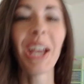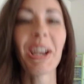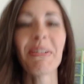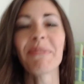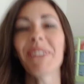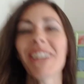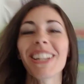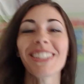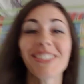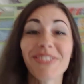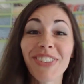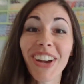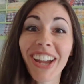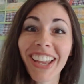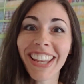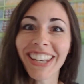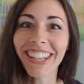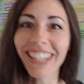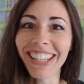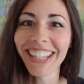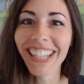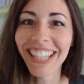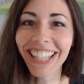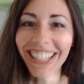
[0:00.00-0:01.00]
But it's
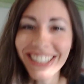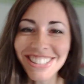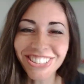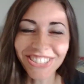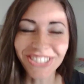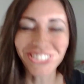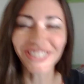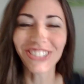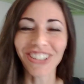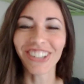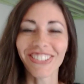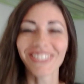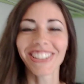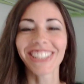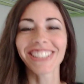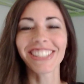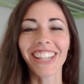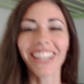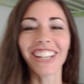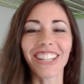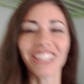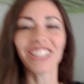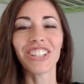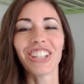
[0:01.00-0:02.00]
fun. It's cool. I'm
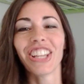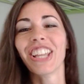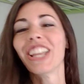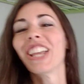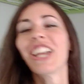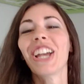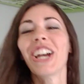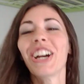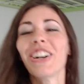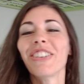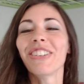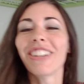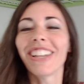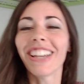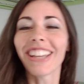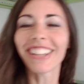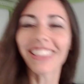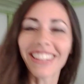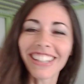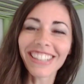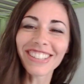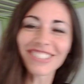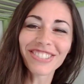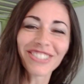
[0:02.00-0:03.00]
excited. We got
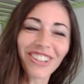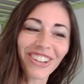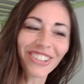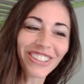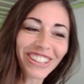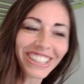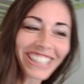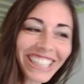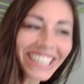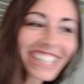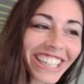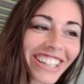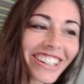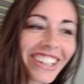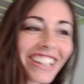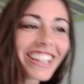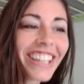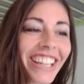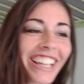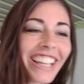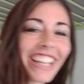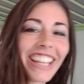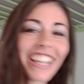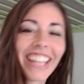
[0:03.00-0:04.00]
things rolling here.
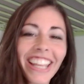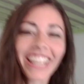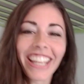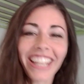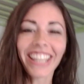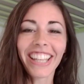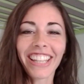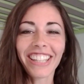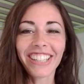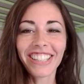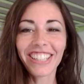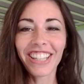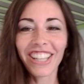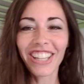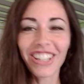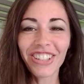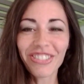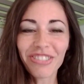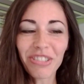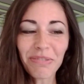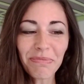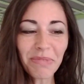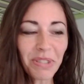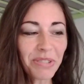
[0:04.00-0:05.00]
And uh,
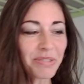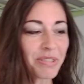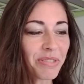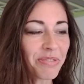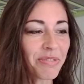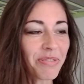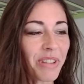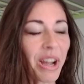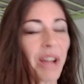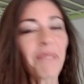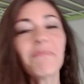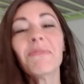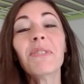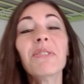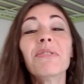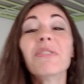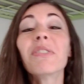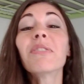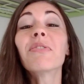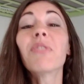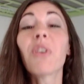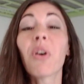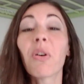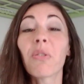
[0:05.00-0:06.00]
we're moving. I'm
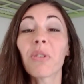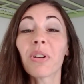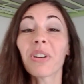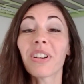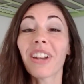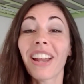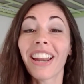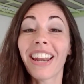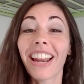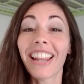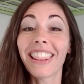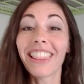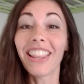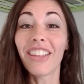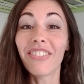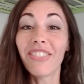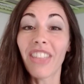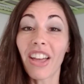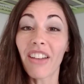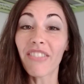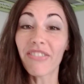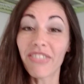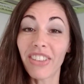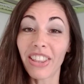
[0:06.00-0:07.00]
moving forward. And I love
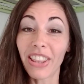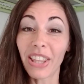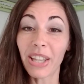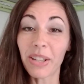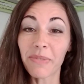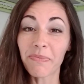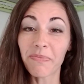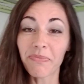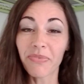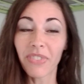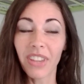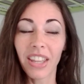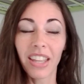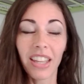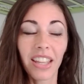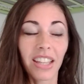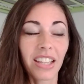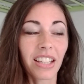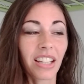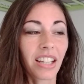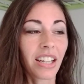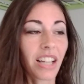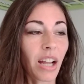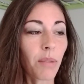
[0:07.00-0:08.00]
that feeling
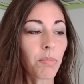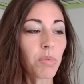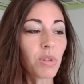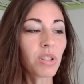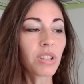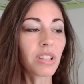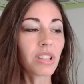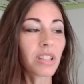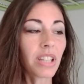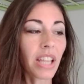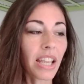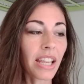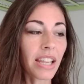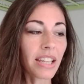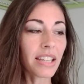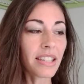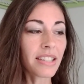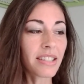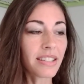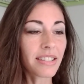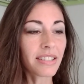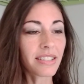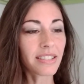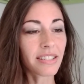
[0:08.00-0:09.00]
couple
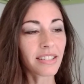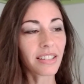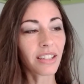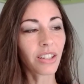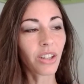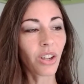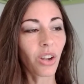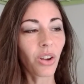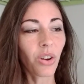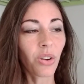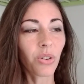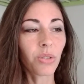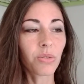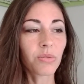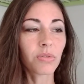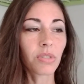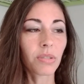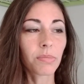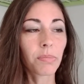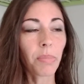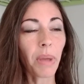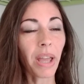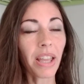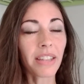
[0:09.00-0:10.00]
days
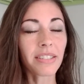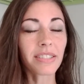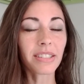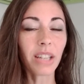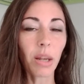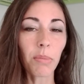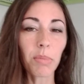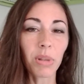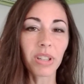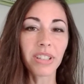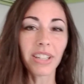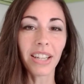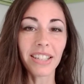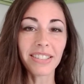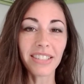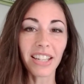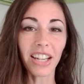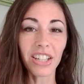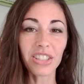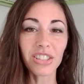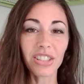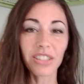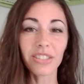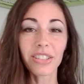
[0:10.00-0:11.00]
ago, past couple of days
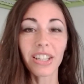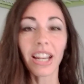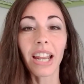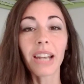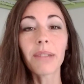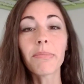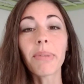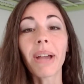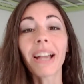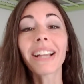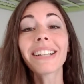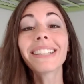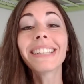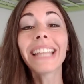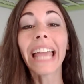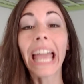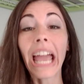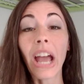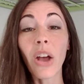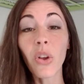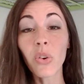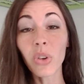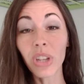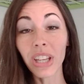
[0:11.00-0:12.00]
actually, kind of back
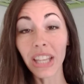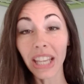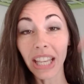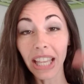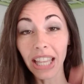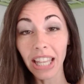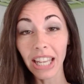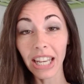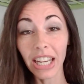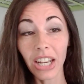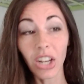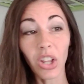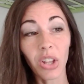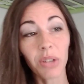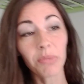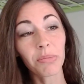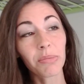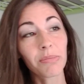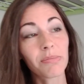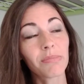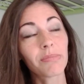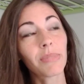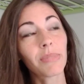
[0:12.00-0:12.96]
down again on